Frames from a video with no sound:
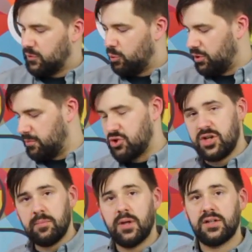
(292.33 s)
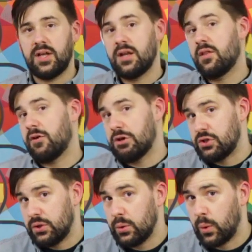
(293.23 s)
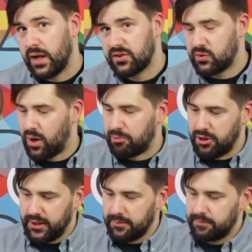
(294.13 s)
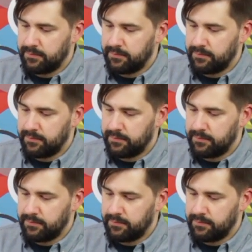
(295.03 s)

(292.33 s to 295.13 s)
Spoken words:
With your machine plugged in, there are two ways to operate it.